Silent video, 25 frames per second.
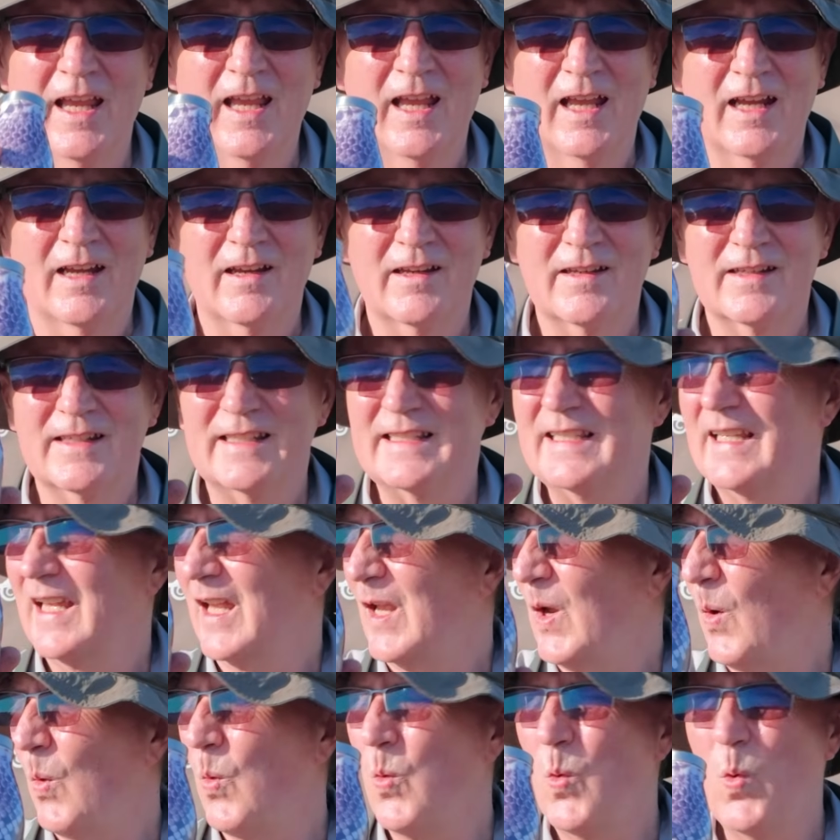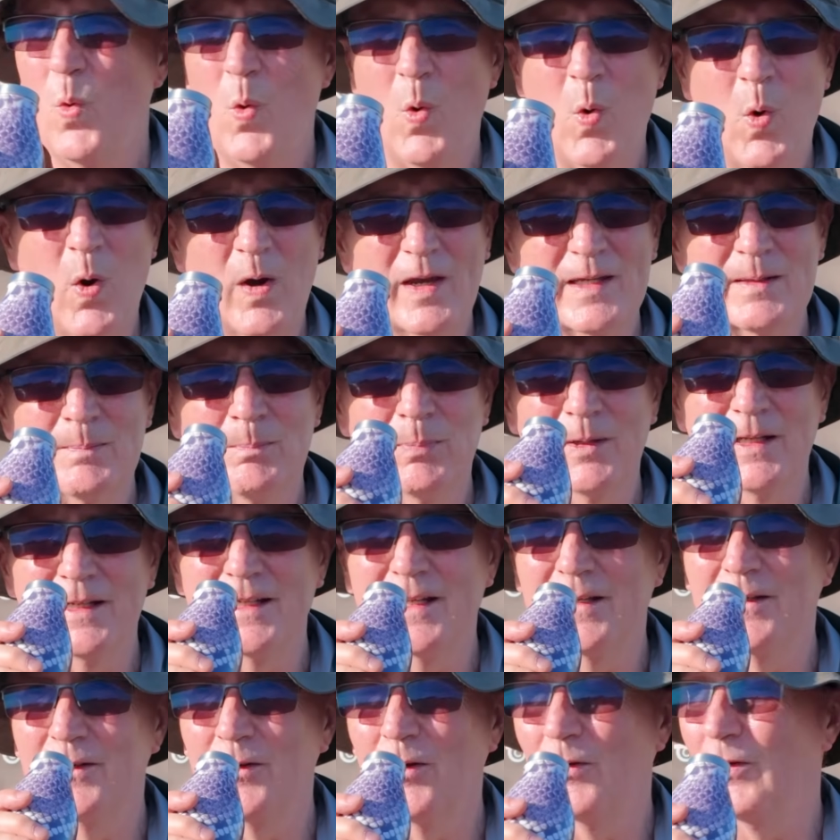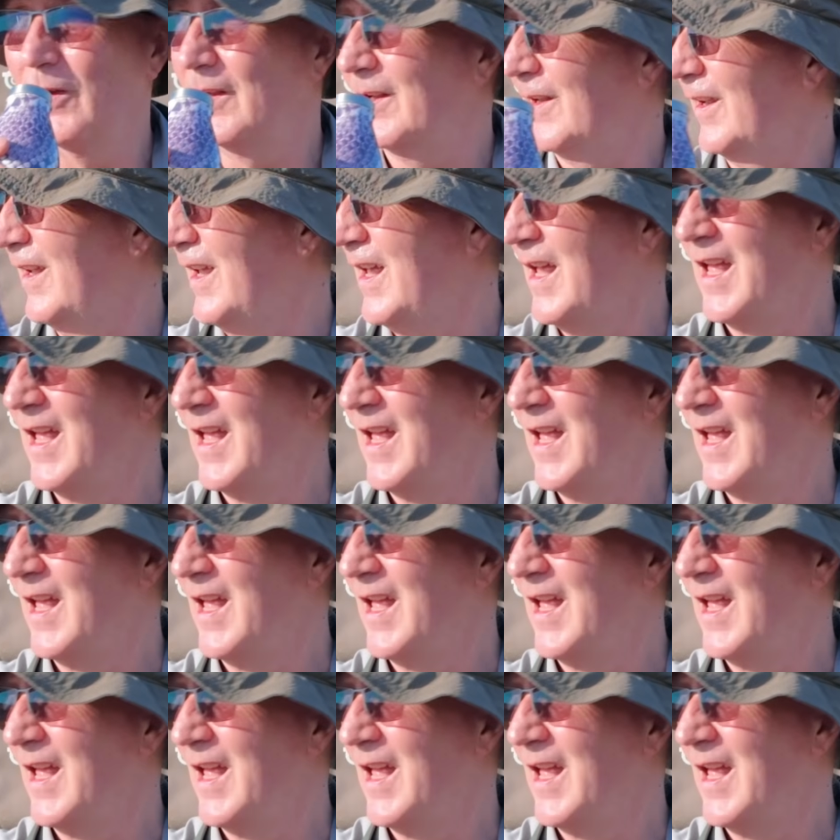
because it's blinking hot here.